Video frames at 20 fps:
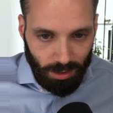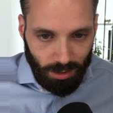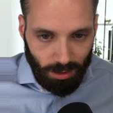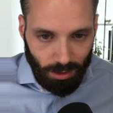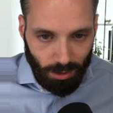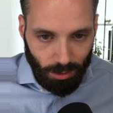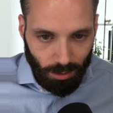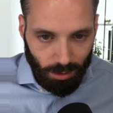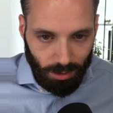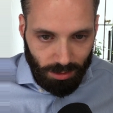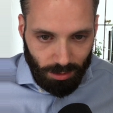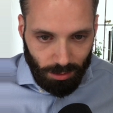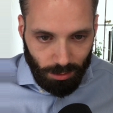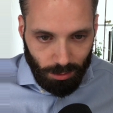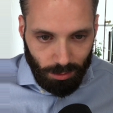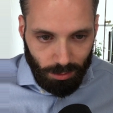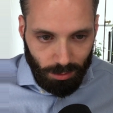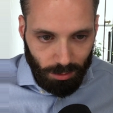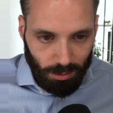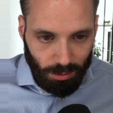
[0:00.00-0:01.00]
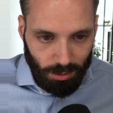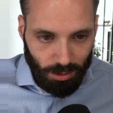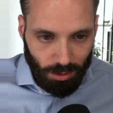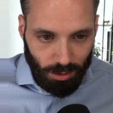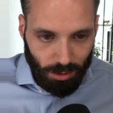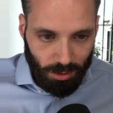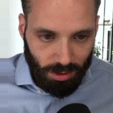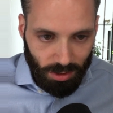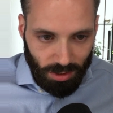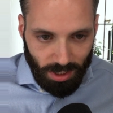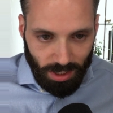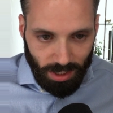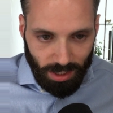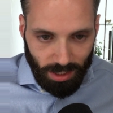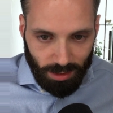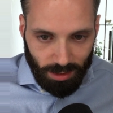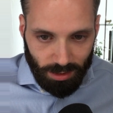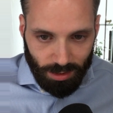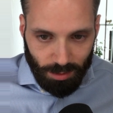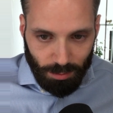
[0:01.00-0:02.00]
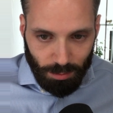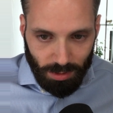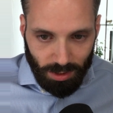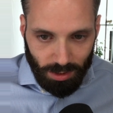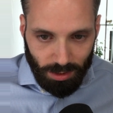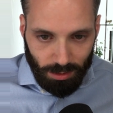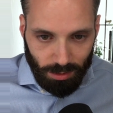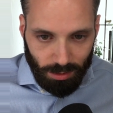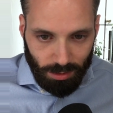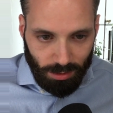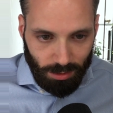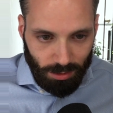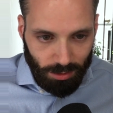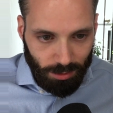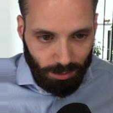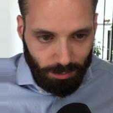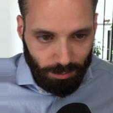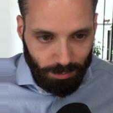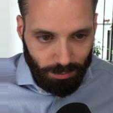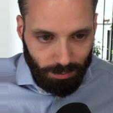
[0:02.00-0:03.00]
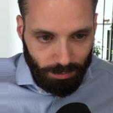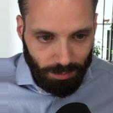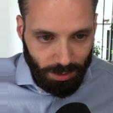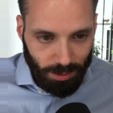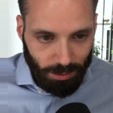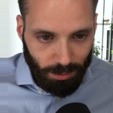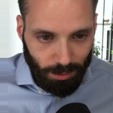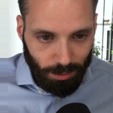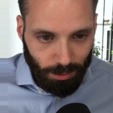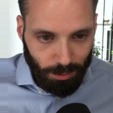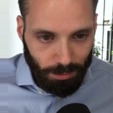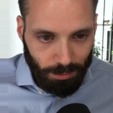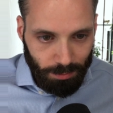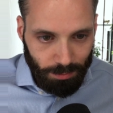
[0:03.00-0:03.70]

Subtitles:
Also no church tax because, you know,